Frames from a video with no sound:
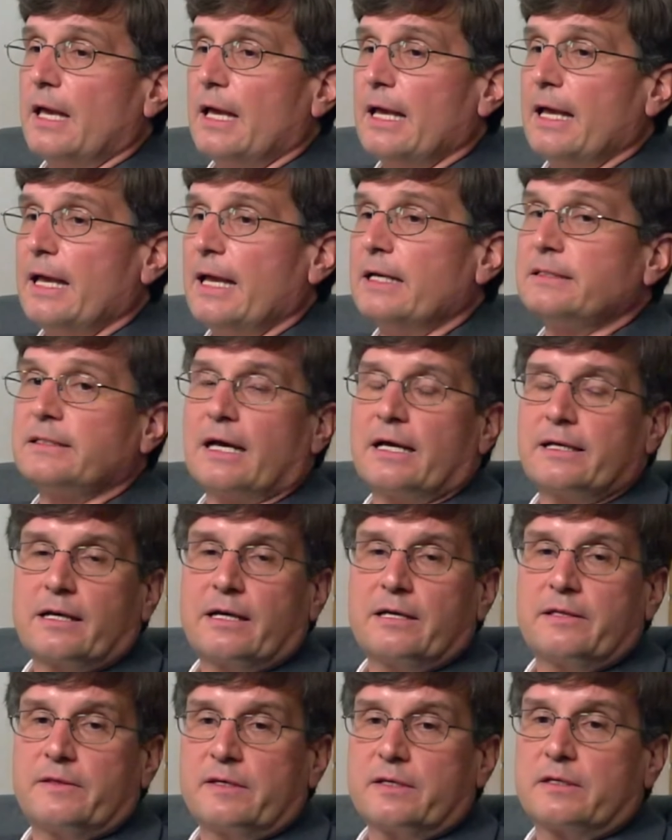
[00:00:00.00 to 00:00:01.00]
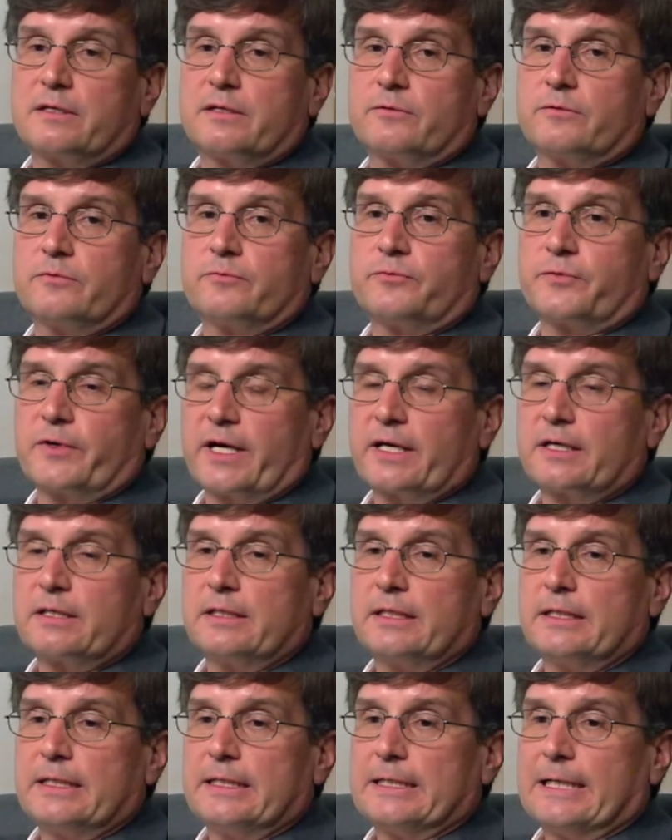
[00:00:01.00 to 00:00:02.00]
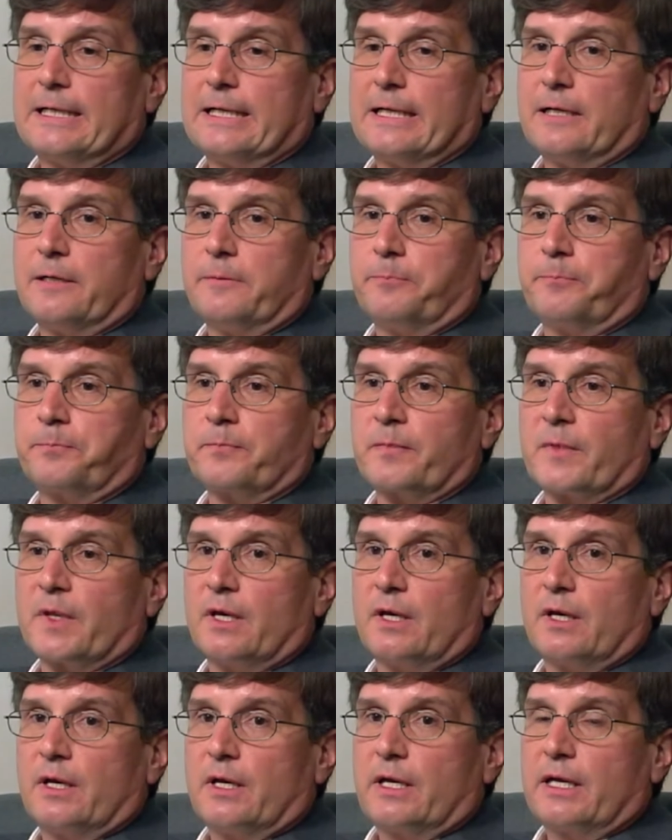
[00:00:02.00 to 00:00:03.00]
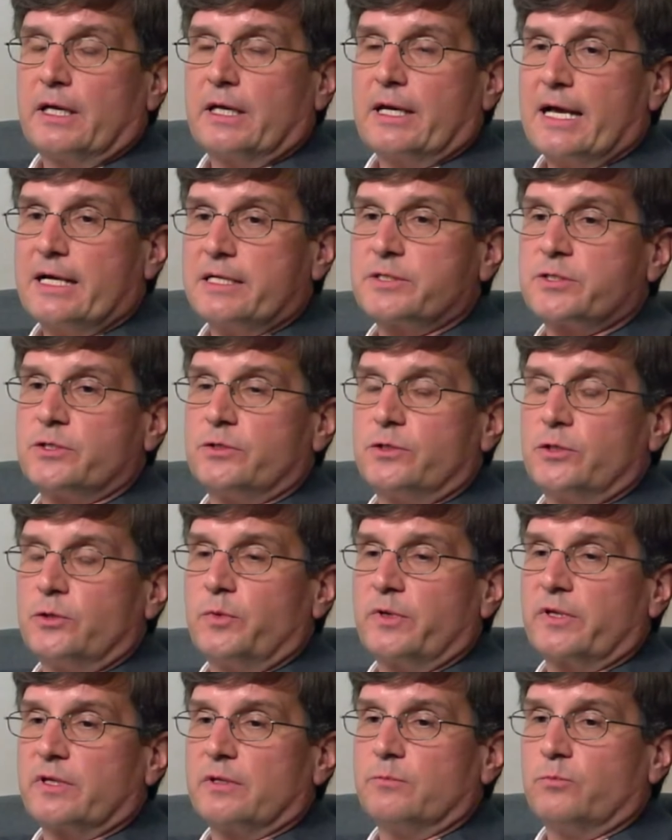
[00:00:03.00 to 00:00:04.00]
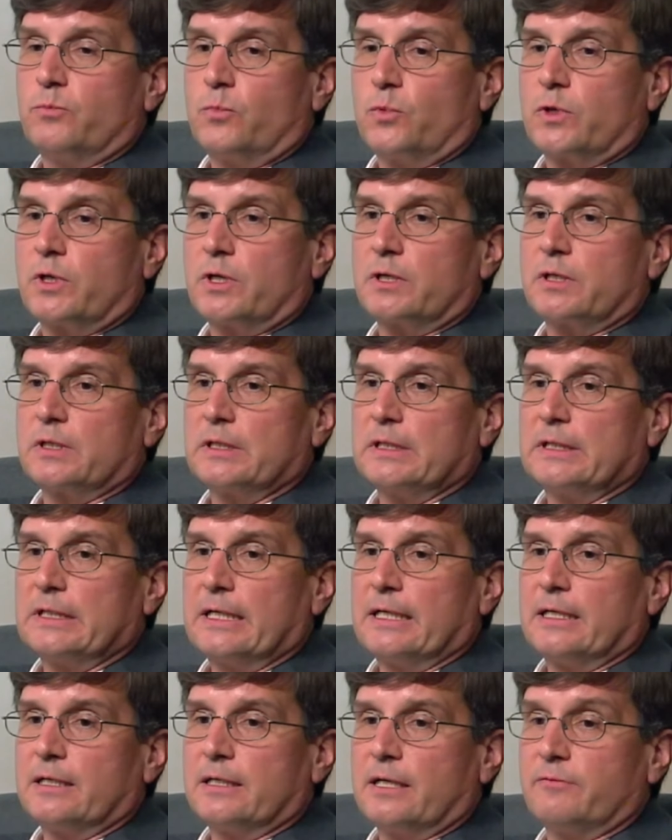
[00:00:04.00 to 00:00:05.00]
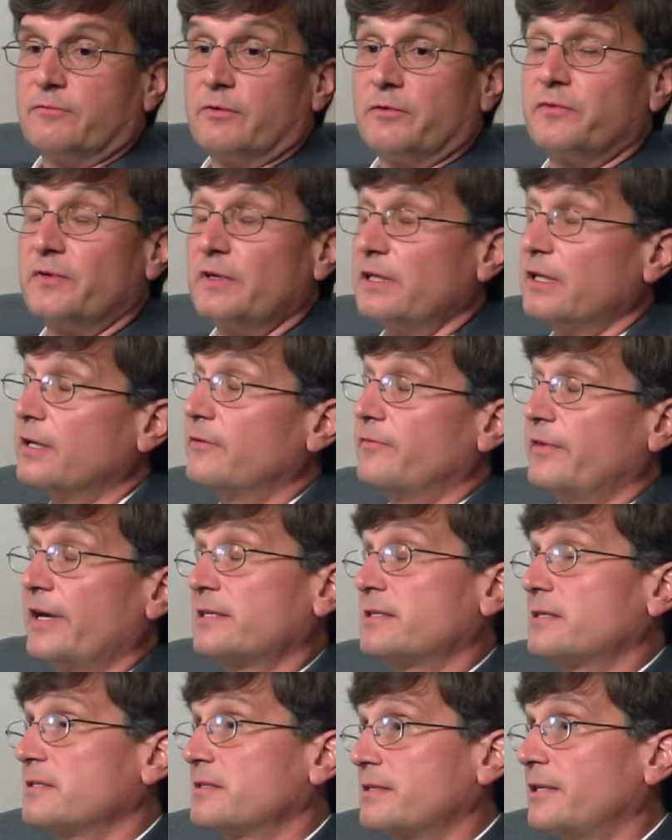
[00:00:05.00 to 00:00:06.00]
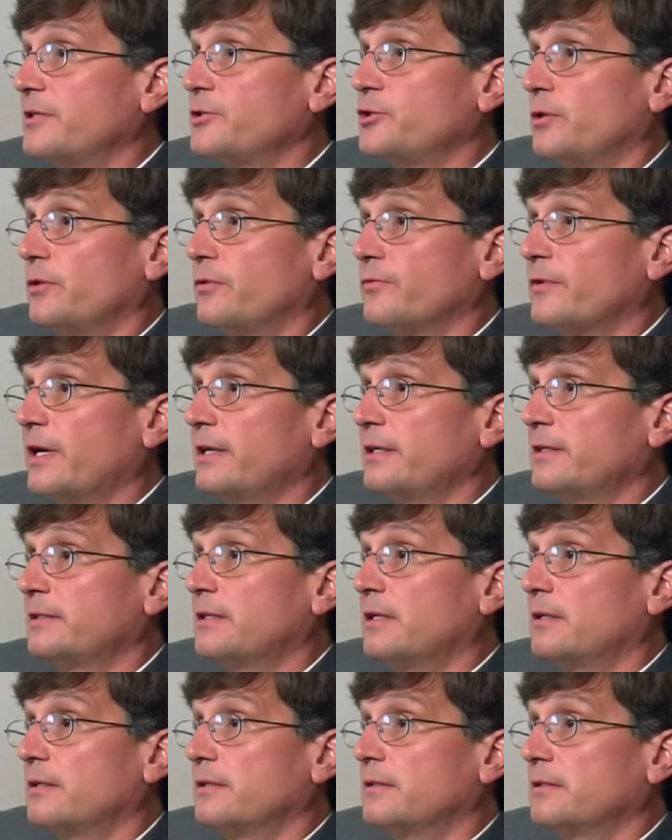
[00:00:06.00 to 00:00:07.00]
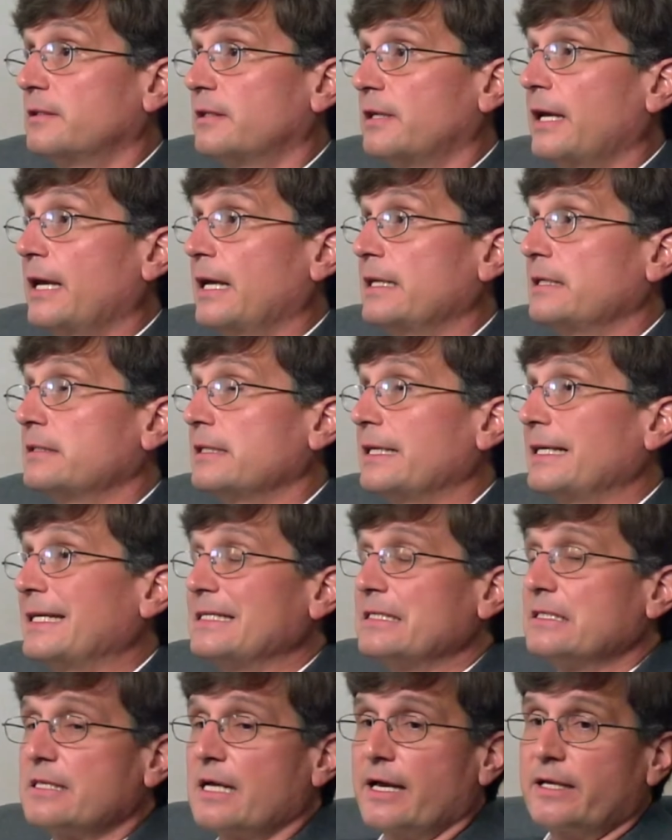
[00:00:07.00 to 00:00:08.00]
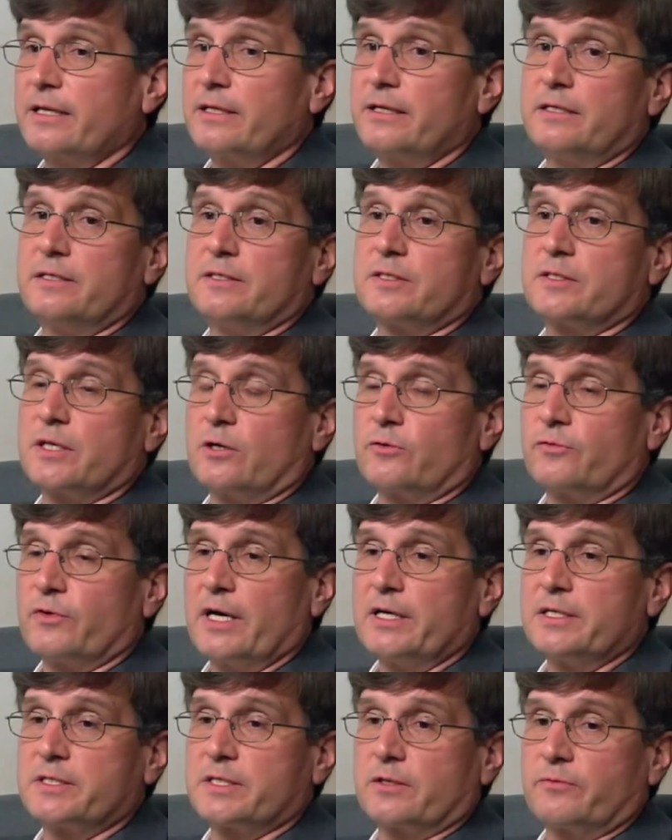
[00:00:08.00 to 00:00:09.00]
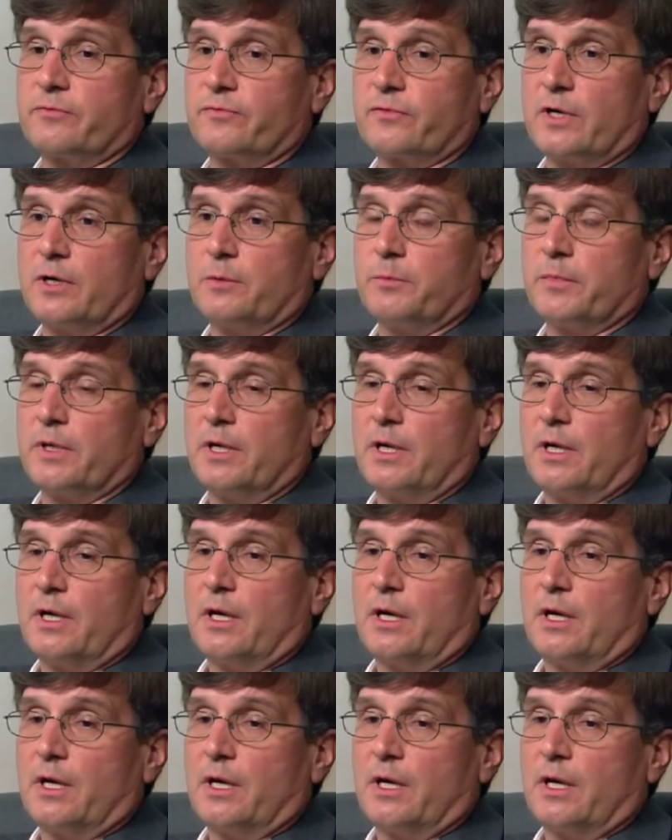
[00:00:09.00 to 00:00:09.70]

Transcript: And I think, frankly, it has to do with more of a feeling of existential dread and anxieties arising from